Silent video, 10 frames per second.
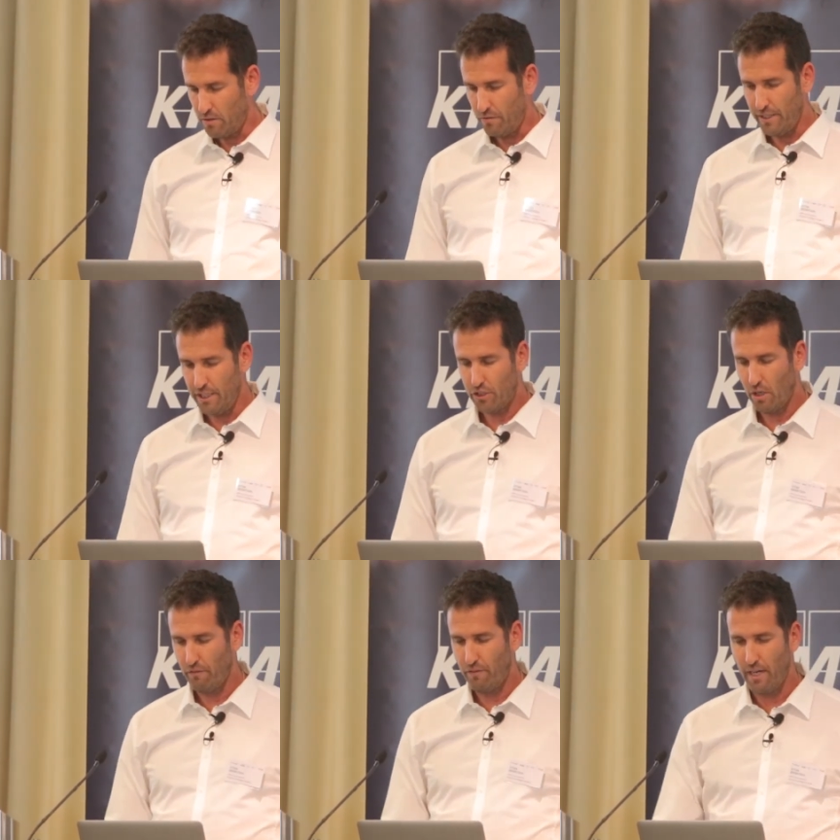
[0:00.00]
To finish
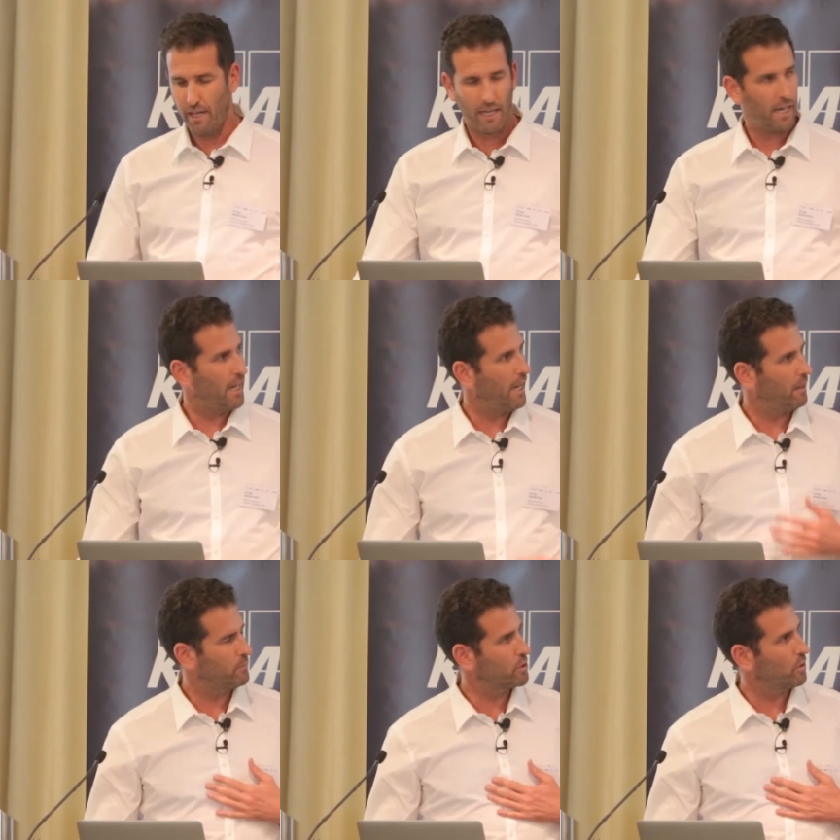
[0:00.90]
off,
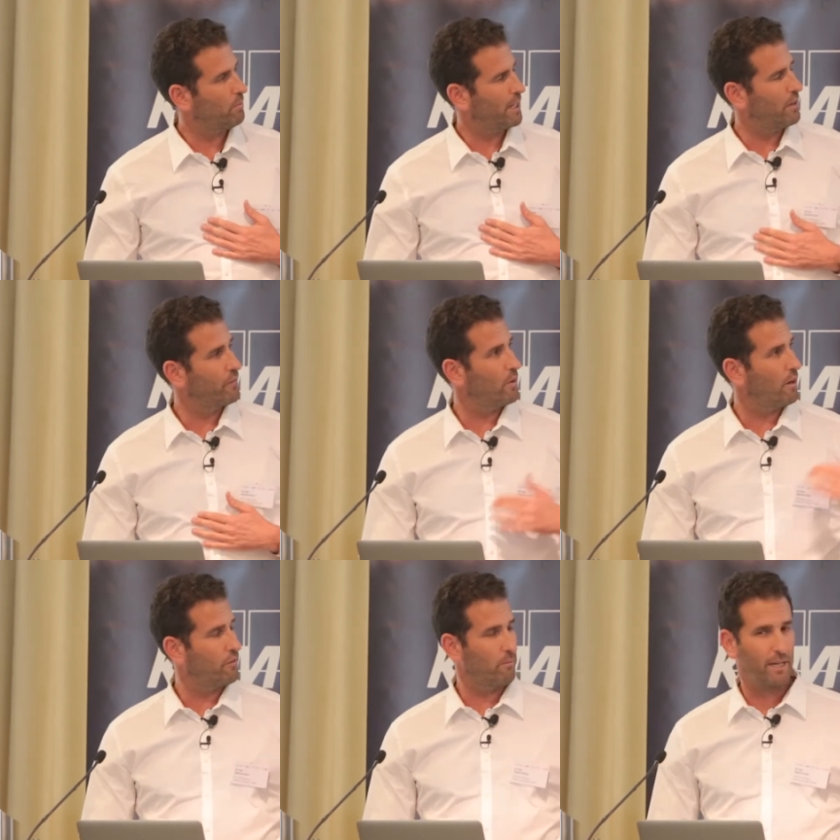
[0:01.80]
I'm sure many of you
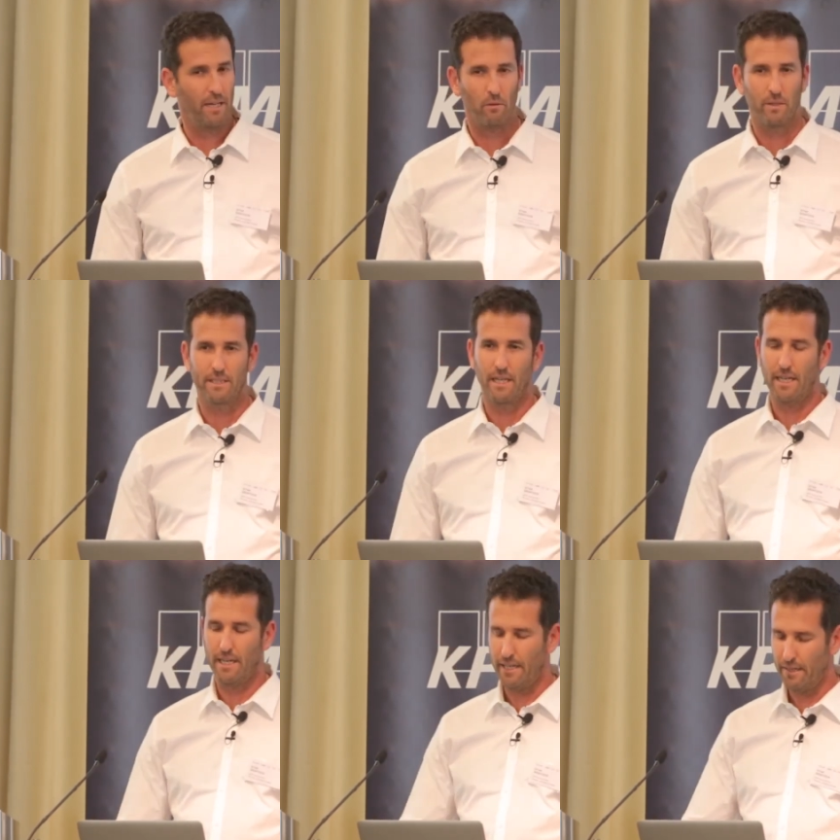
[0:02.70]
are familiar with
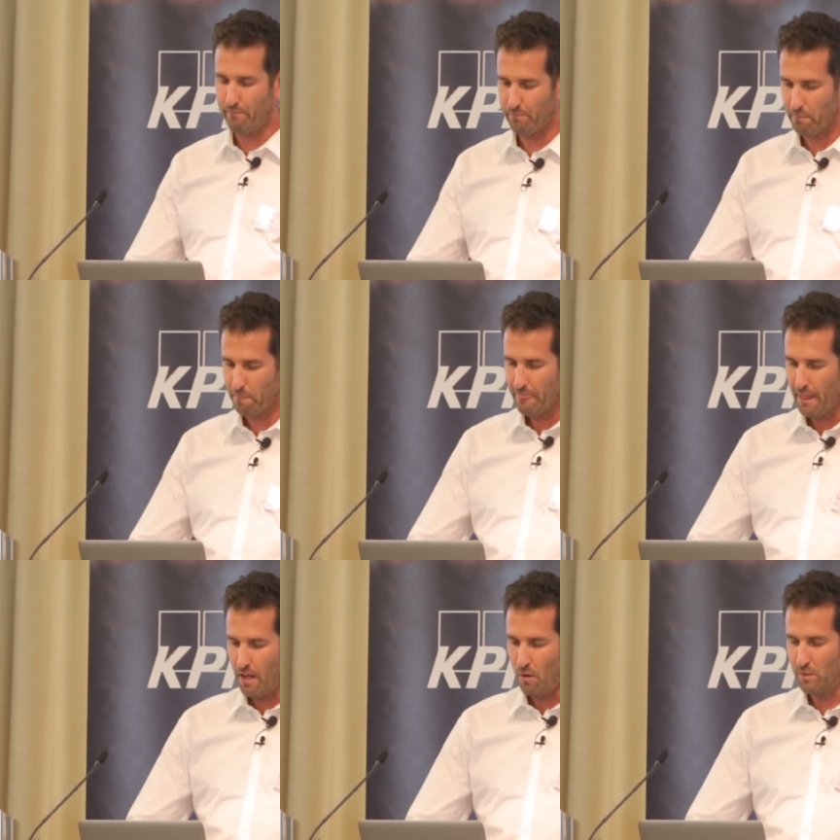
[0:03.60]
the
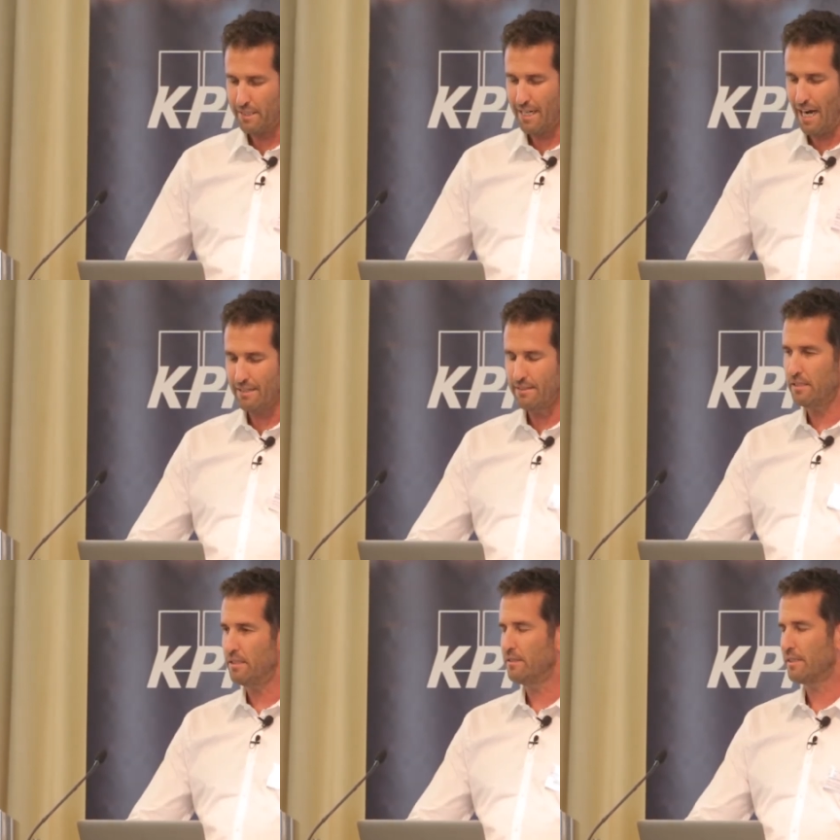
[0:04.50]

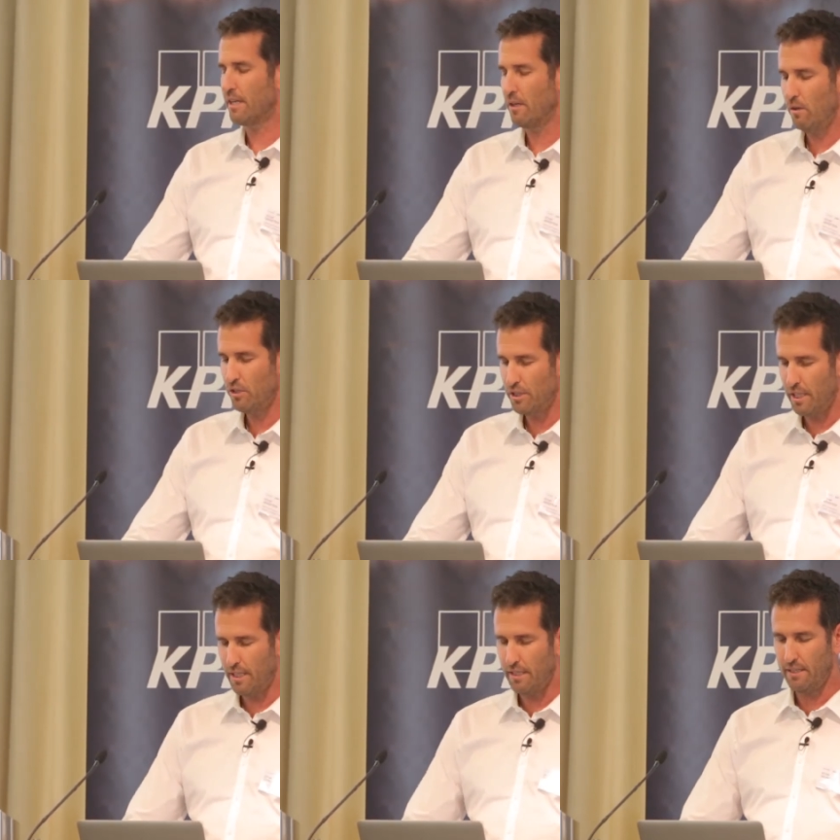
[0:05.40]
Gartner
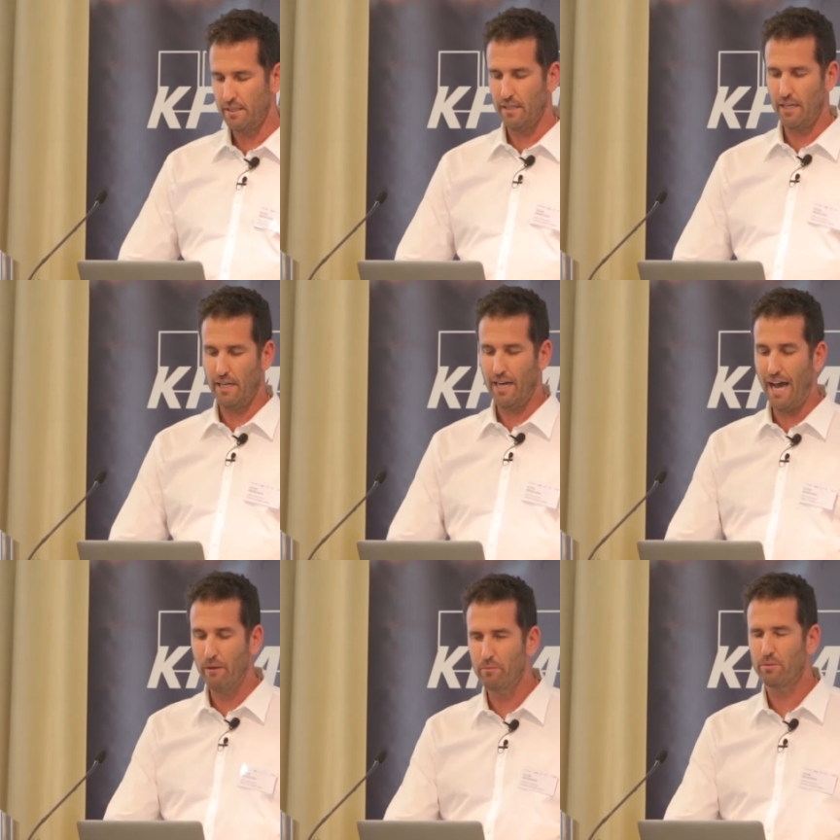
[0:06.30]
technology
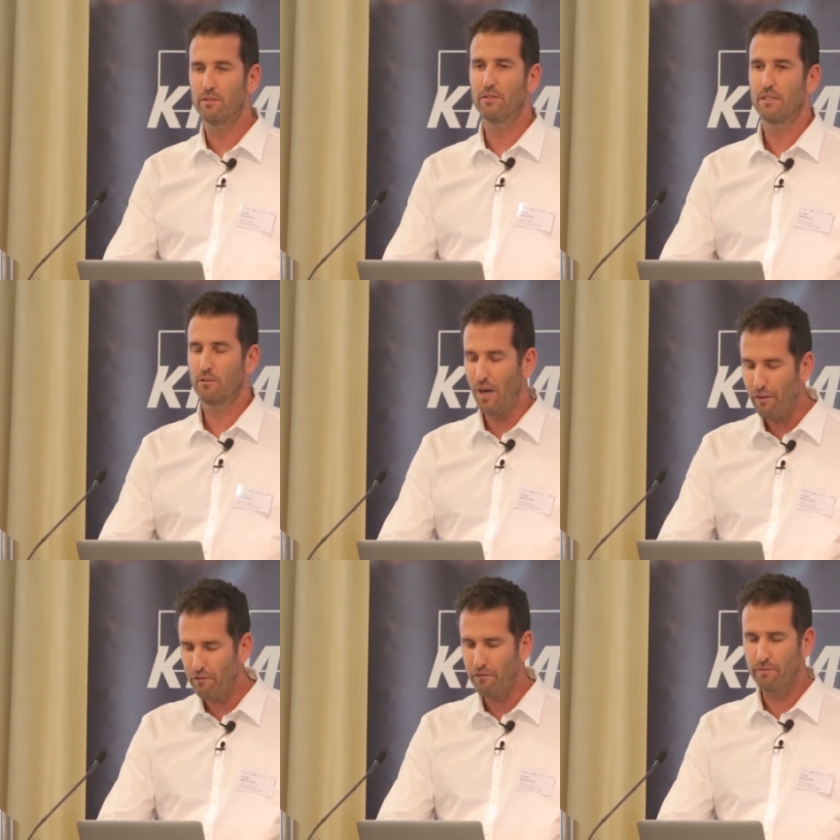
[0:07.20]
hype
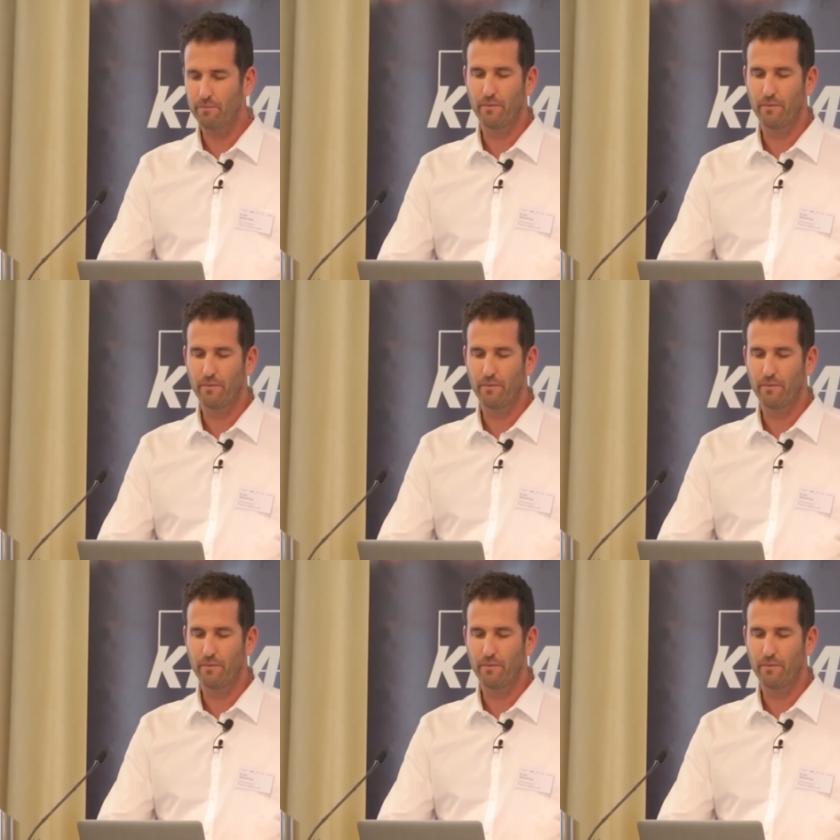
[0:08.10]
graph.